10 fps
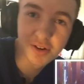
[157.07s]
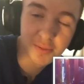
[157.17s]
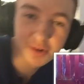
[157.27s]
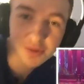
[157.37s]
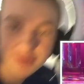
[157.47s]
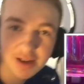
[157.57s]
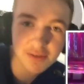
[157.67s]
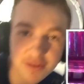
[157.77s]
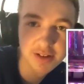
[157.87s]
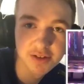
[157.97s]
Oh my god, my
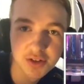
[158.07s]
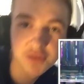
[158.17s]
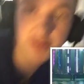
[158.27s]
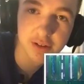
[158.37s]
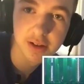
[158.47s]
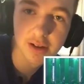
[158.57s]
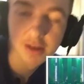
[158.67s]
camera really just fell there.